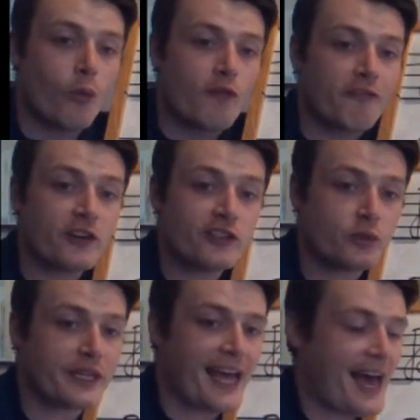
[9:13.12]
First
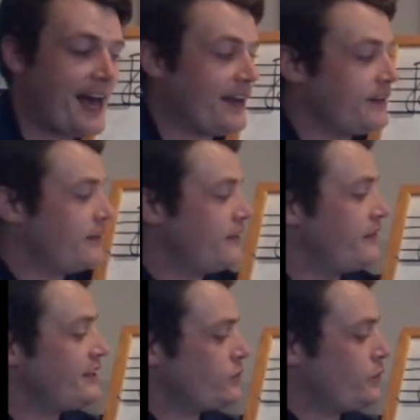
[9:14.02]
we had,
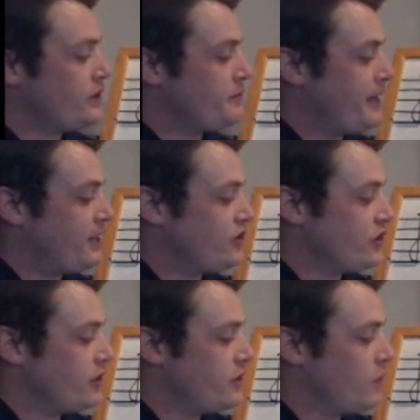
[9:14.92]
this was
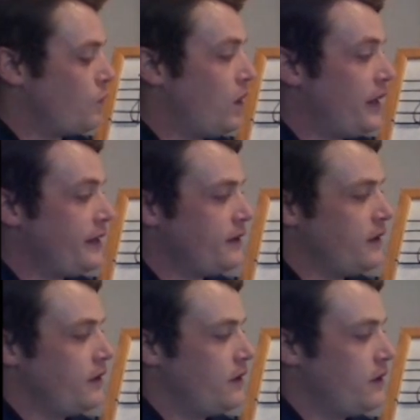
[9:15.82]
measure 1,
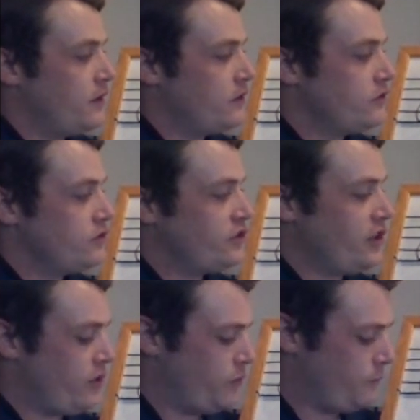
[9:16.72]

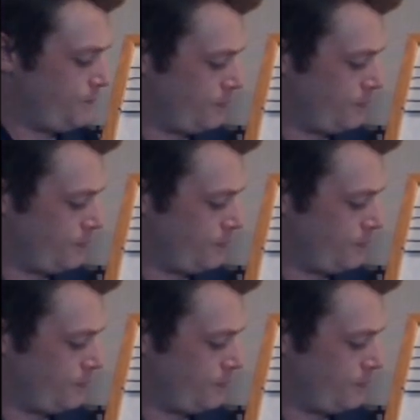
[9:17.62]
2,